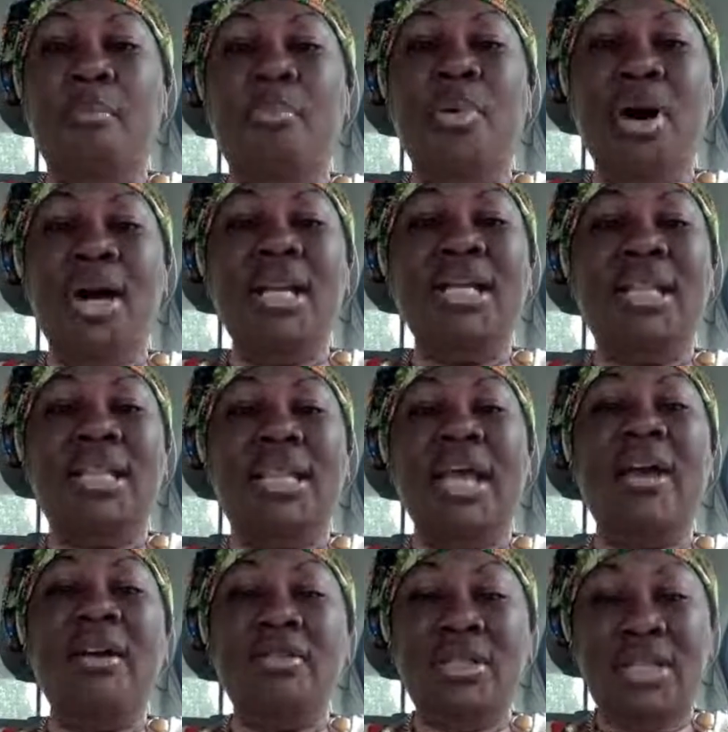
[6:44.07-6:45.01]
but
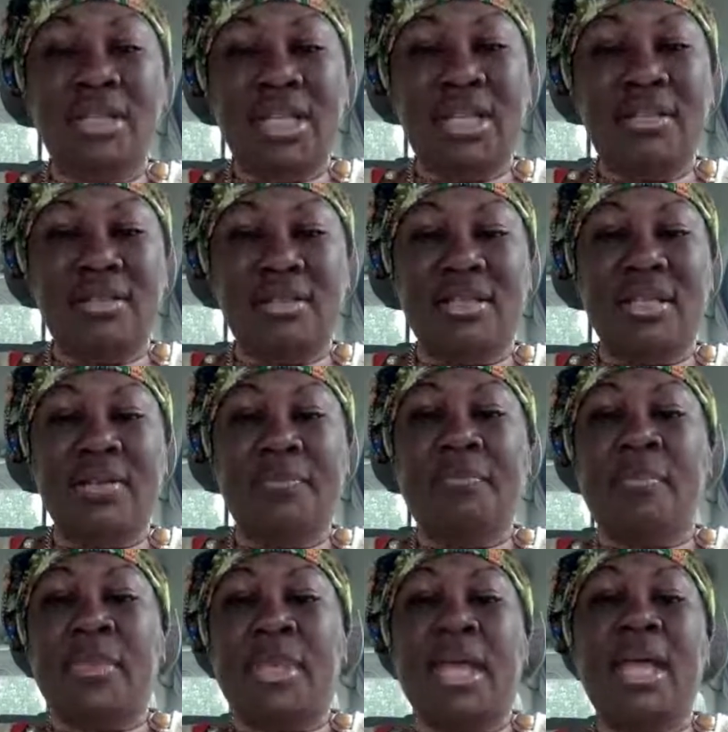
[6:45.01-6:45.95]
they're listed.
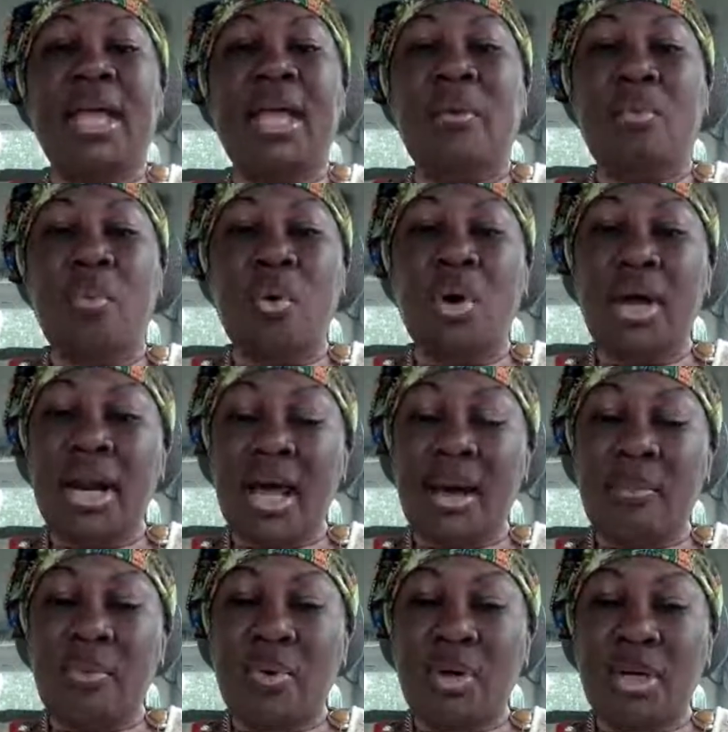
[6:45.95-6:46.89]
And what
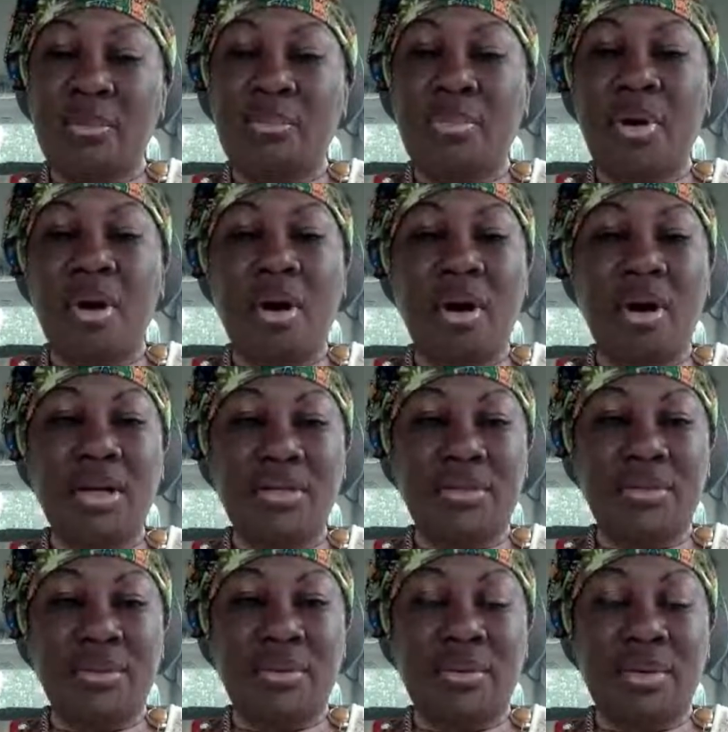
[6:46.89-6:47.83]
I want to
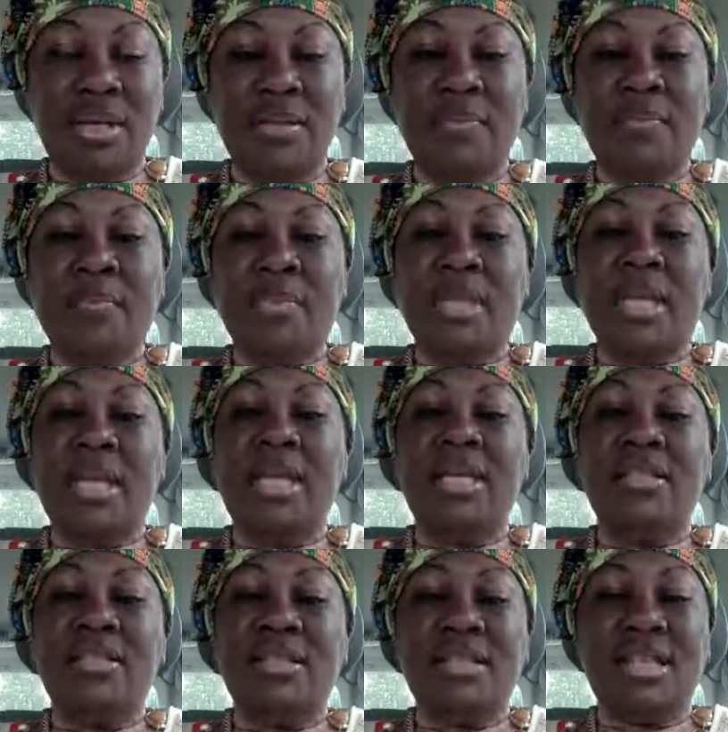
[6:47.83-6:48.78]
pause on
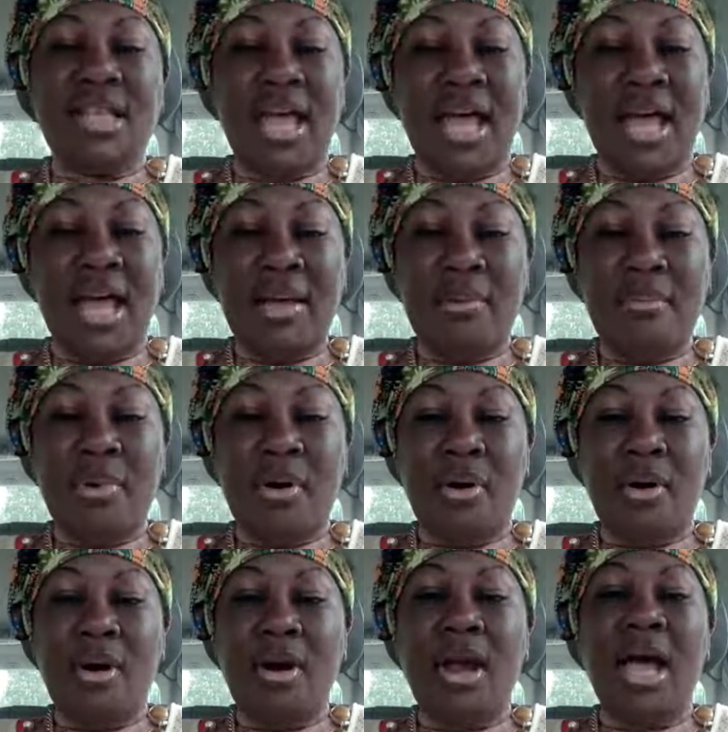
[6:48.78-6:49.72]
is
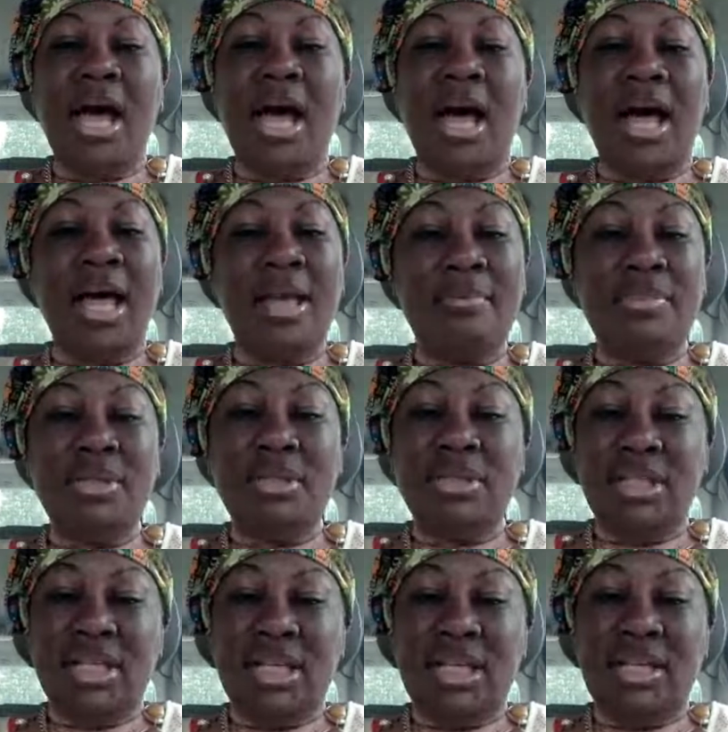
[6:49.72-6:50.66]
Tamar, I
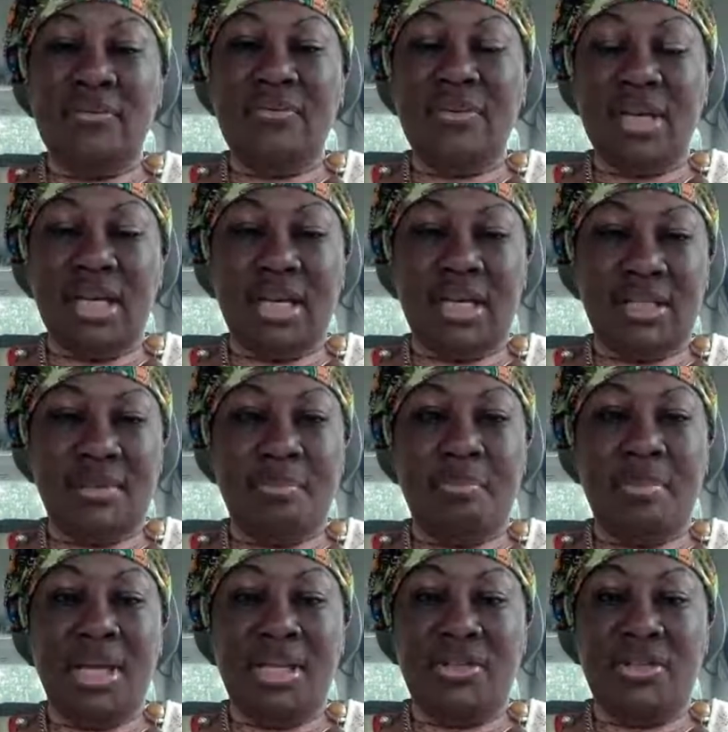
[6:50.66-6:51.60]
believe, is
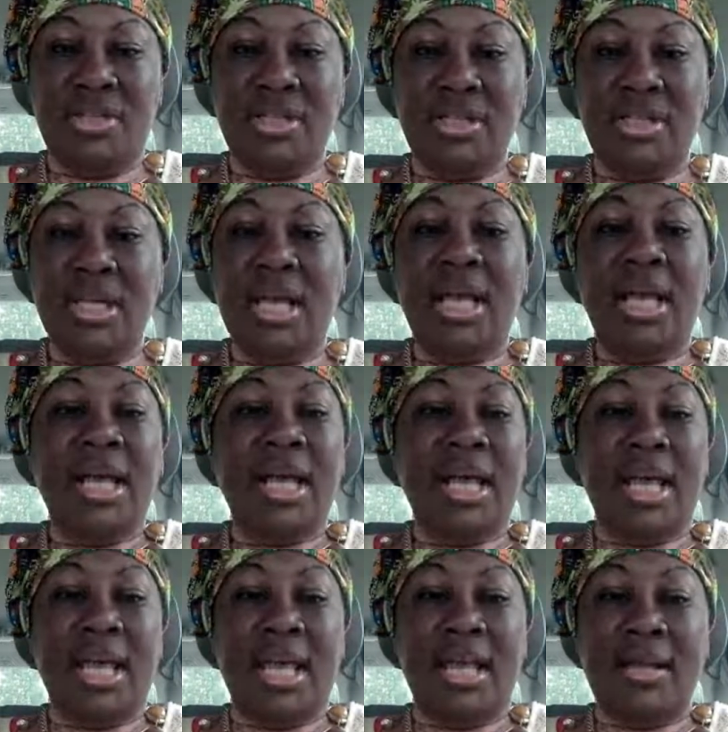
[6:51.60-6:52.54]
mentioned
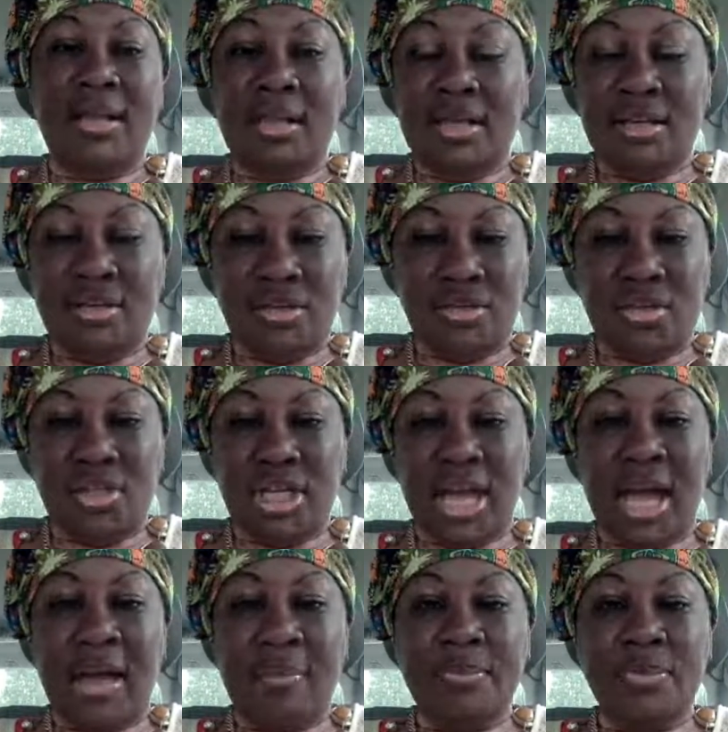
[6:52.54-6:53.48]
in this
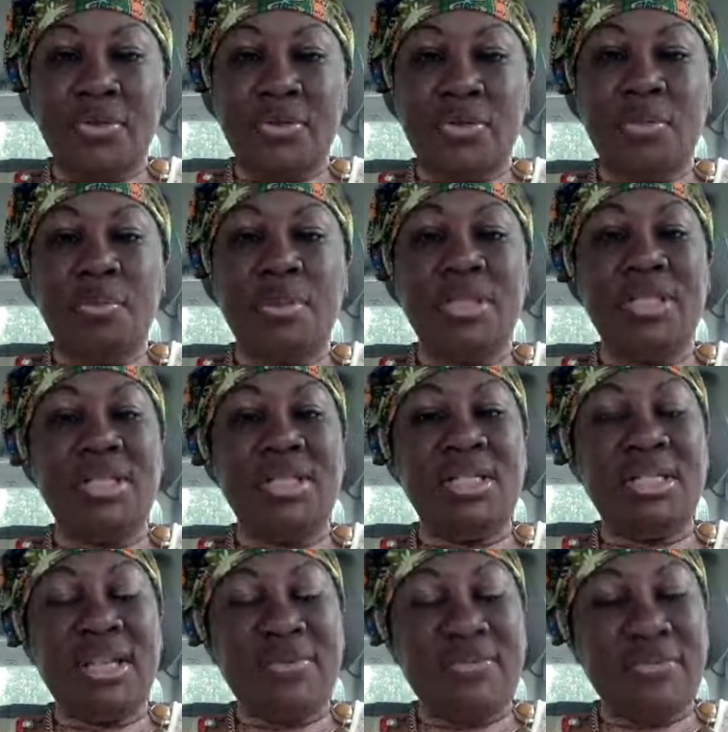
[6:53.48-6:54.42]
chapter
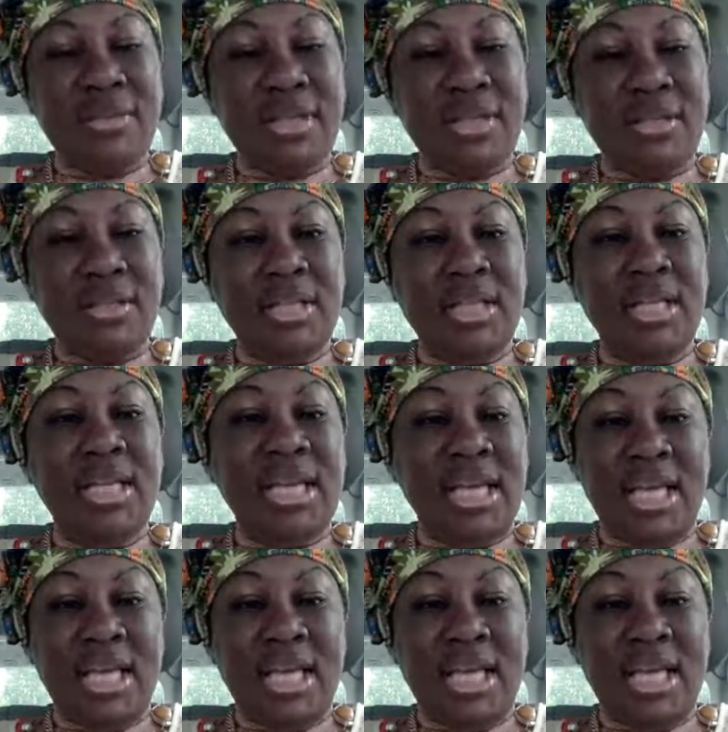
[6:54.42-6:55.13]
specifically.